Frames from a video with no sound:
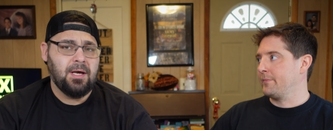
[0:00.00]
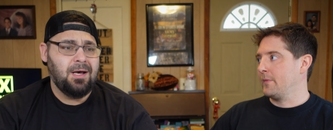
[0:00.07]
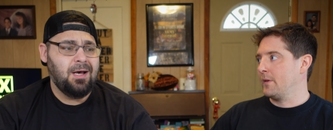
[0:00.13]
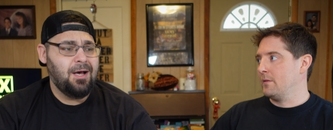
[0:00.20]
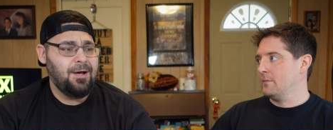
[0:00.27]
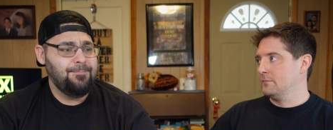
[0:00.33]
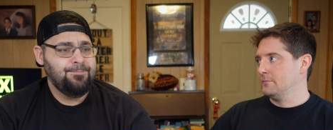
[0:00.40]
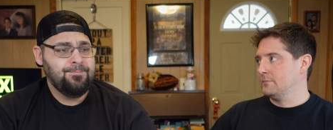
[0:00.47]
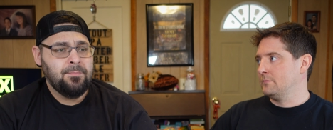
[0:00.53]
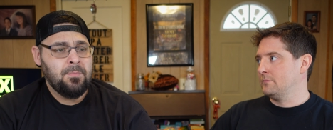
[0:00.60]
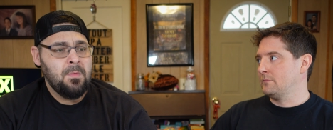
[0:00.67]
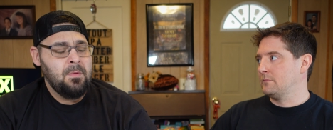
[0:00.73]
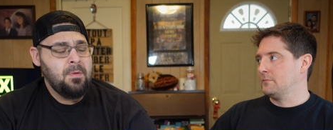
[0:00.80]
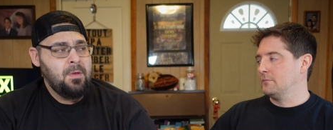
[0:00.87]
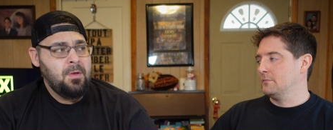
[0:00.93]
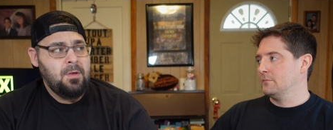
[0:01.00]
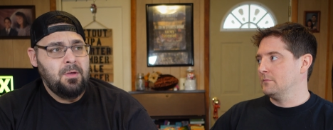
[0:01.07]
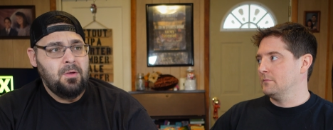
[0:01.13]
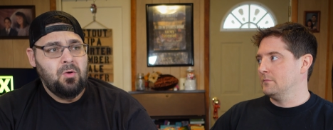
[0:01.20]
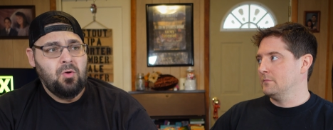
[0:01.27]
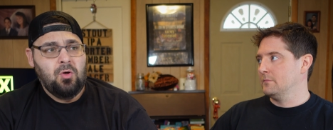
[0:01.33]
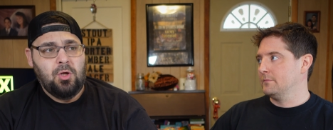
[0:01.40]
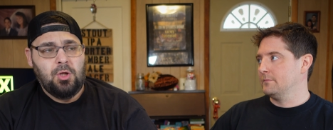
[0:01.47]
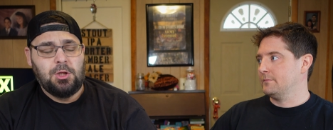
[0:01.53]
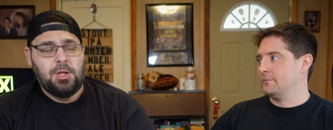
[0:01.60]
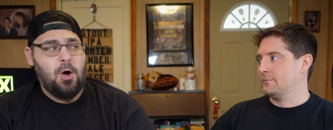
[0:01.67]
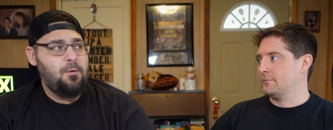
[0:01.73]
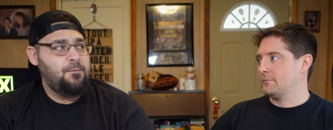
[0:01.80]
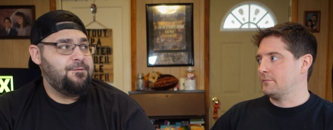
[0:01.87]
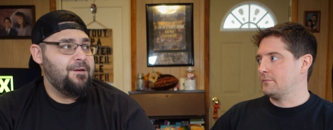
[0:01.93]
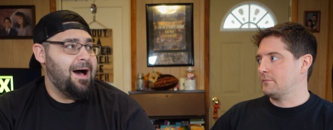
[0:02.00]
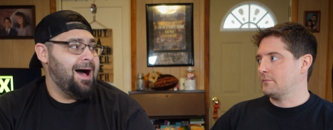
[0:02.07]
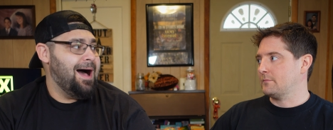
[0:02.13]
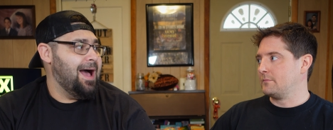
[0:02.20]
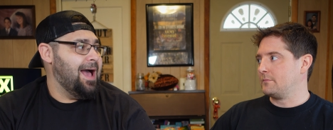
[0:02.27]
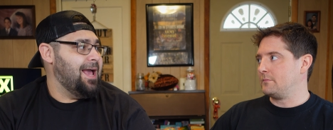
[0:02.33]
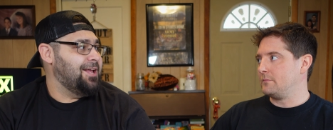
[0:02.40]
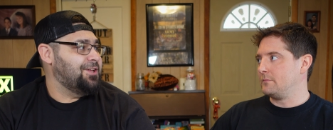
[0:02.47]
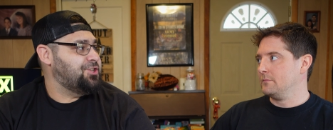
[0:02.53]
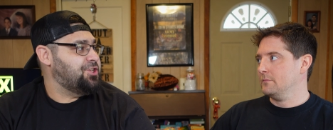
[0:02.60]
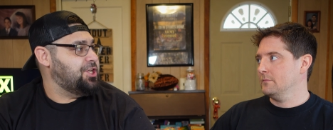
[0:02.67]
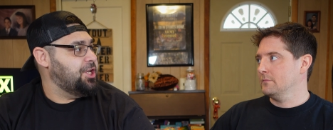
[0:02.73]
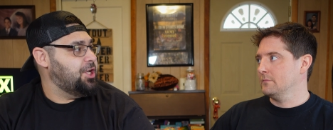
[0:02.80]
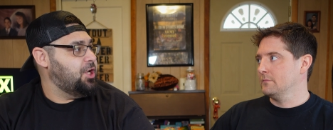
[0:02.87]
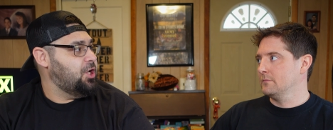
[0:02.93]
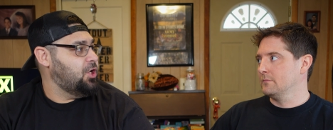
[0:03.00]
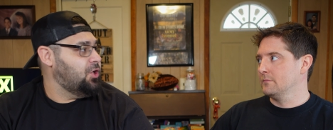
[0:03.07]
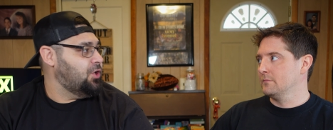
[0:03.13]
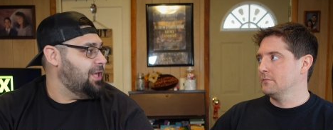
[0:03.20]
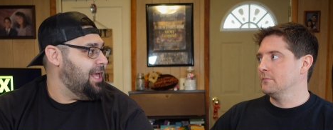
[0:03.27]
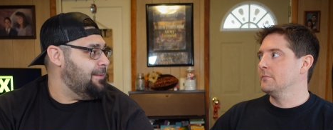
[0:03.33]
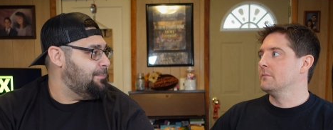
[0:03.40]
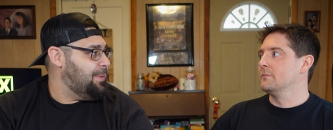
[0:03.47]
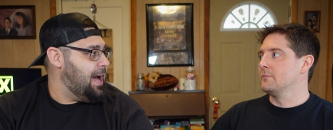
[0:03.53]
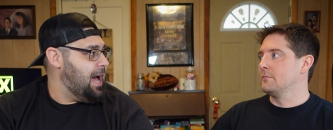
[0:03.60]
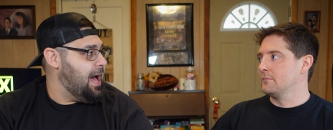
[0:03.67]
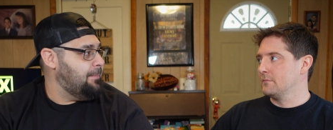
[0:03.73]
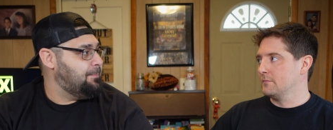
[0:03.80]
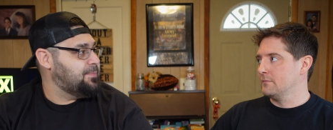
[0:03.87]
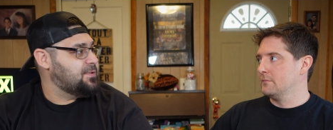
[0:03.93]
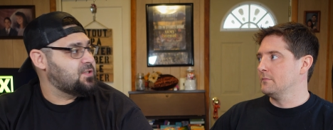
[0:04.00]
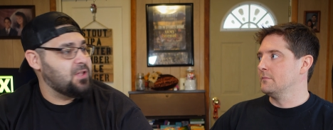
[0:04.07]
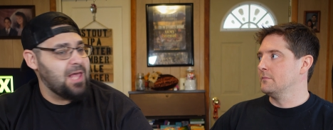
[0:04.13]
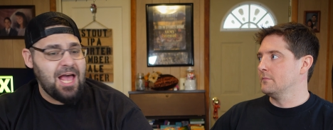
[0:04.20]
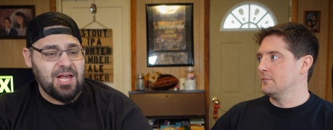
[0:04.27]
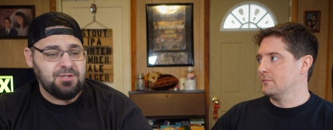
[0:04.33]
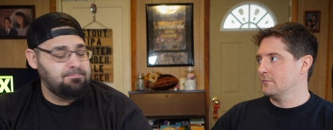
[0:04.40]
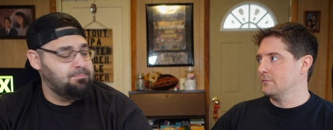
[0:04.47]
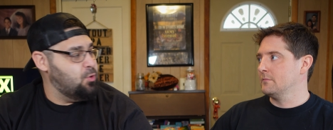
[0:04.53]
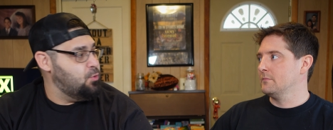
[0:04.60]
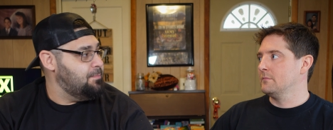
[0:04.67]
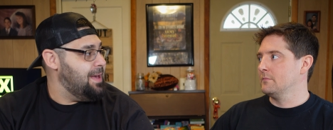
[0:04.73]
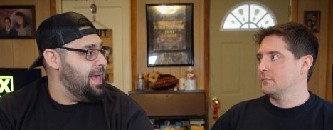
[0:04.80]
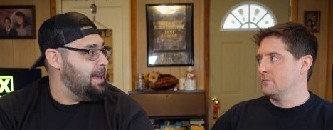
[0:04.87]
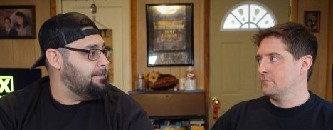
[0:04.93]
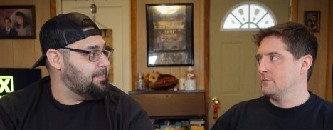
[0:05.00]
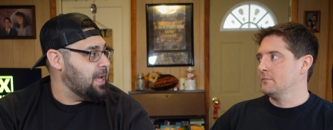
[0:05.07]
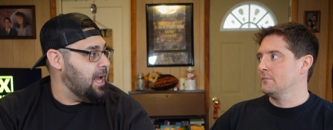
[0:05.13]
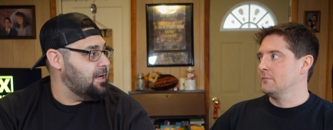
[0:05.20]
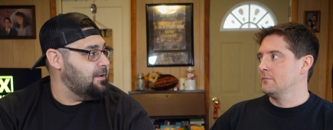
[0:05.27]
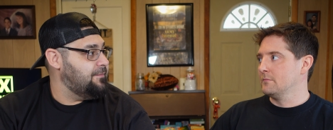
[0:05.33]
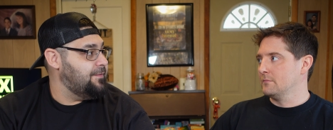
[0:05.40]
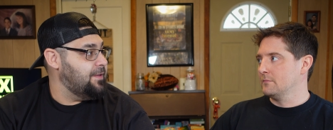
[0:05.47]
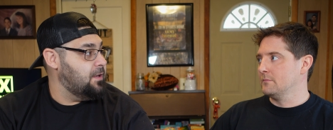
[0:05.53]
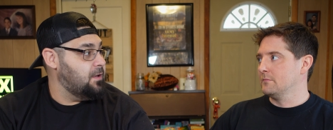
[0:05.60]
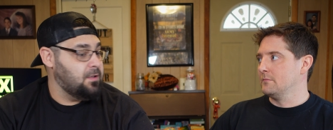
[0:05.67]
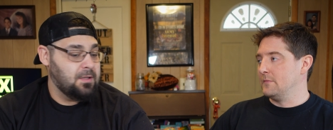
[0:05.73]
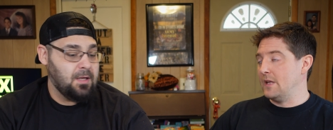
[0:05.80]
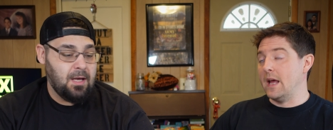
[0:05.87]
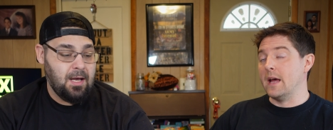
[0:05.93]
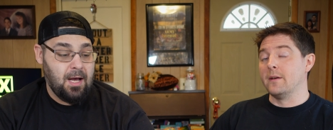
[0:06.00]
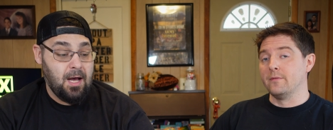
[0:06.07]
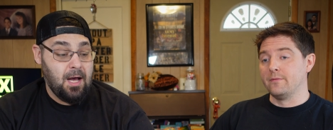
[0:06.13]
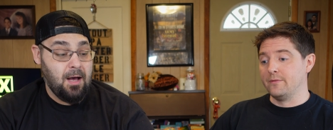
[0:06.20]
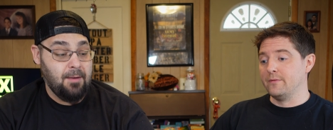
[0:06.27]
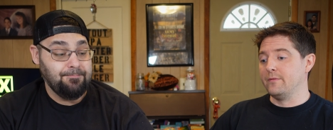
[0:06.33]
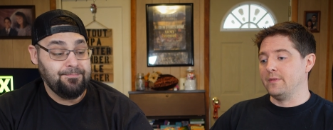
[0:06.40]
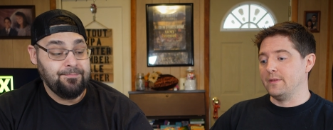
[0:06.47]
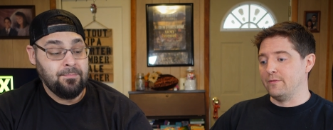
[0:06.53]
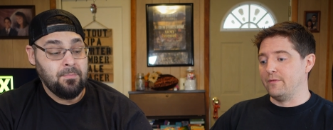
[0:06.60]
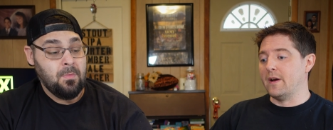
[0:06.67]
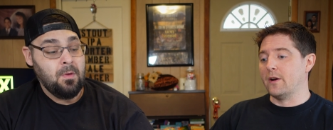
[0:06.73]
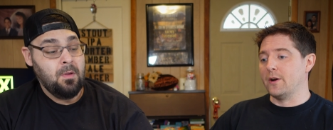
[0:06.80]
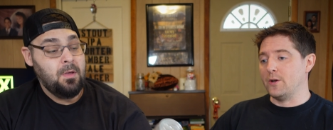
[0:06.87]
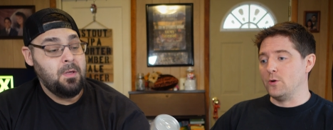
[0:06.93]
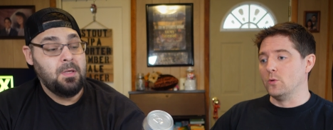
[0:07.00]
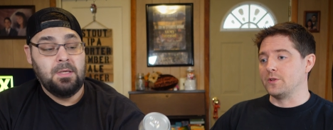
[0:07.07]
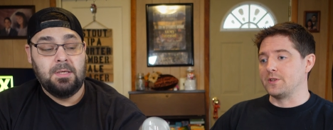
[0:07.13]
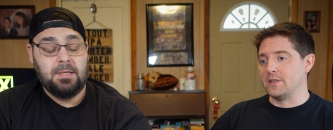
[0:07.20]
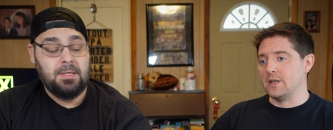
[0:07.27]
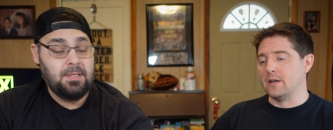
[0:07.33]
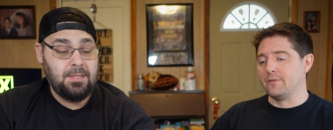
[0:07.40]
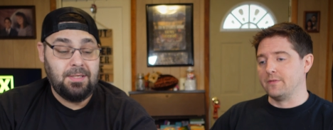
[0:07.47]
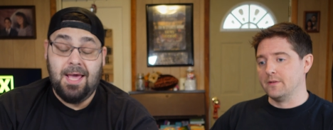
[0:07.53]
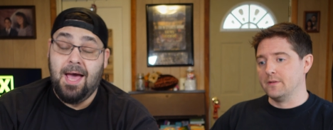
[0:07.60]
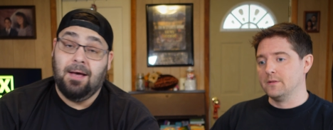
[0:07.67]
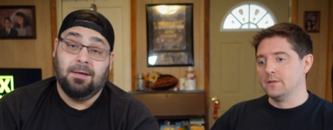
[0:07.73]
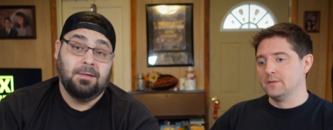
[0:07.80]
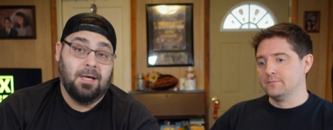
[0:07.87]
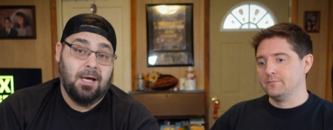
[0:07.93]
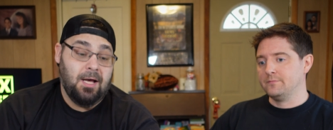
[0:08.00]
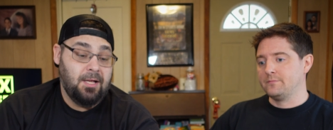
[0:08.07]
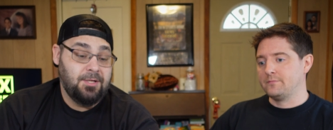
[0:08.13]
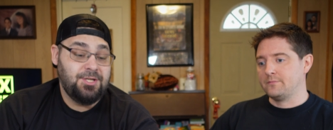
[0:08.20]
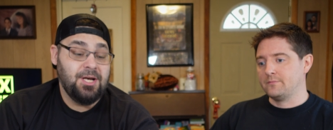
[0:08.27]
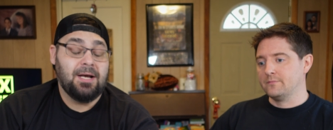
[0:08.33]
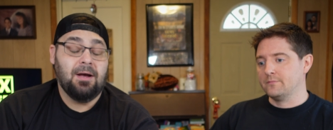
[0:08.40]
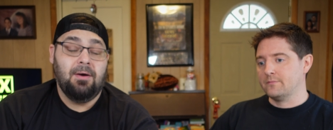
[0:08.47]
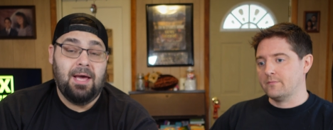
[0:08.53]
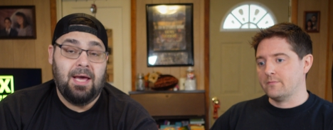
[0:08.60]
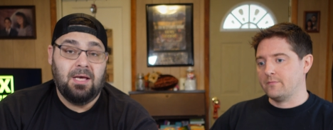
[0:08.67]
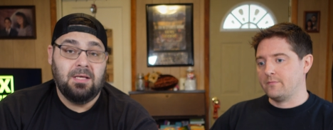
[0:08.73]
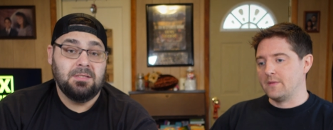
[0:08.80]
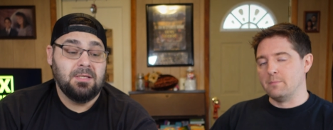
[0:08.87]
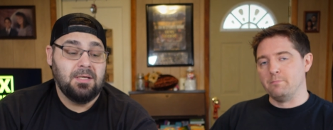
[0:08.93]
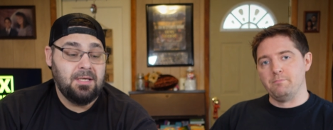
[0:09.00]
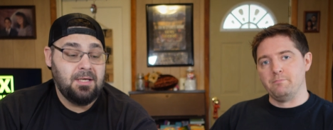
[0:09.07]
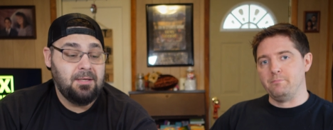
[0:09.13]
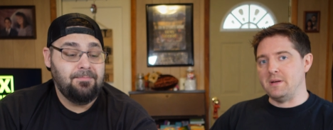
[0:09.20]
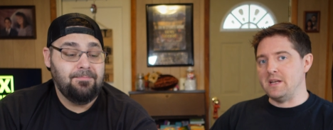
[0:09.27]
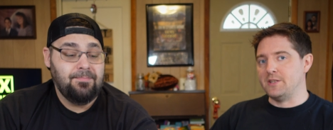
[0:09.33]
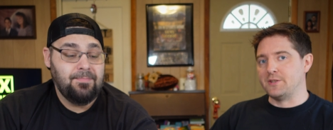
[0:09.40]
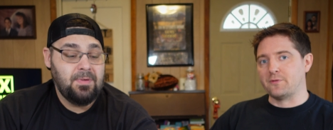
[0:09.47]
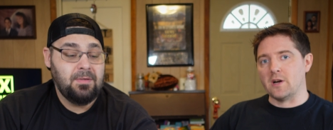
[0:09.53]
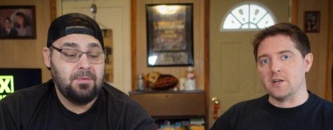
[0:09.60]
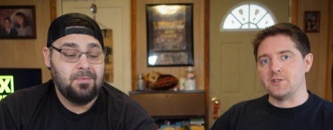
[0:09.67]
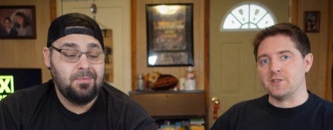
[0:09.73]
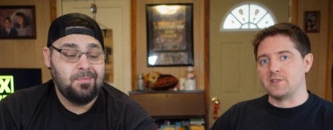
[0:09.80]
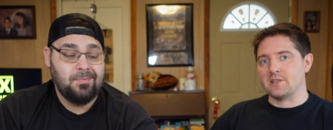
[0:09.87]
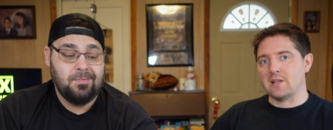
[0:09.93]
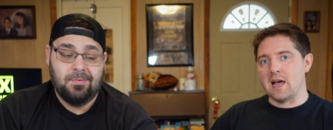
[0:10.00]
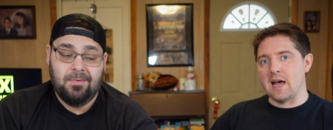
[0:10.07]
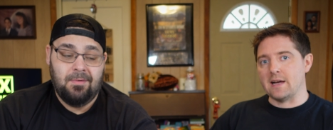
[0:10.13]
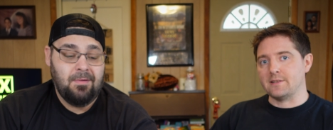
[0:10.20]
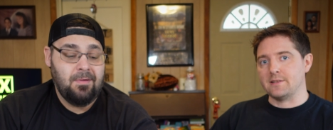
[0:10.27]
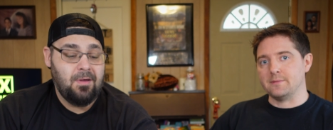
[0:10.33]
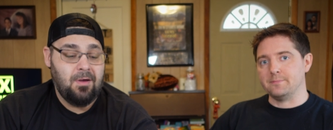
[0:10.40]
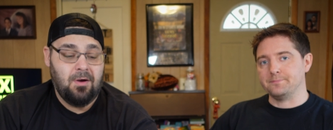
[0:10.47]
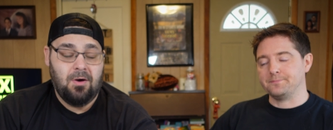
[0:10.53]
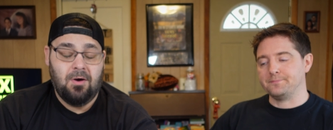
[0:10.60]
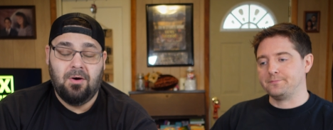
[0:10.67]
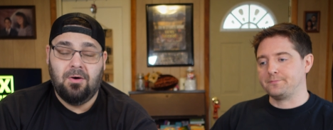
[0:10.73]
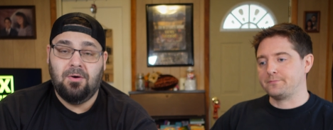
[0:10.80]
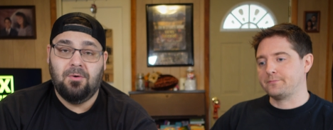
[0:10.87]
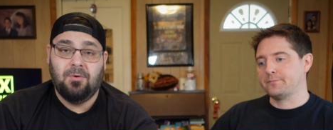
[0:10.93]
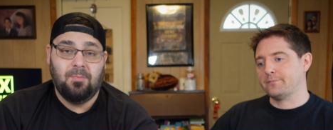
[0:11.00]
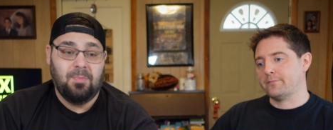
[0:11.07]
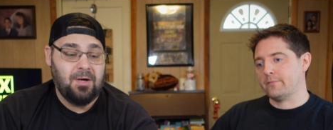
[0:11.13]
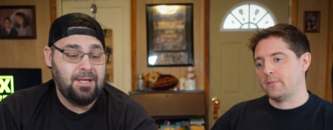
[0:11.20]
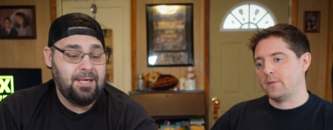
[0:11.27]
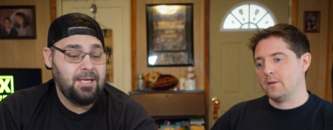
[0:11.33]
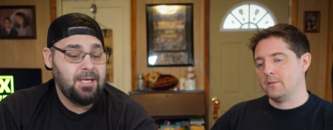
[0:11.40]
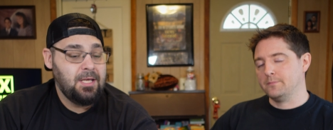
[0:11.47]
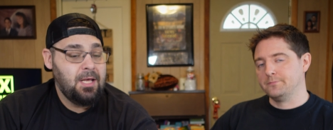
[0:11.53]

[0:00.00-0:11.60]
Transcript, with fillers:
Speaker 1: a lo-fi, chill, hip hop slash boom bap kind of feel.
Speaker 2: Yeah, um, very cool stuff. Yeah, uh, check out Haze. Uh, beats fresh as slacks.
Speaker 1: Oh, buddy.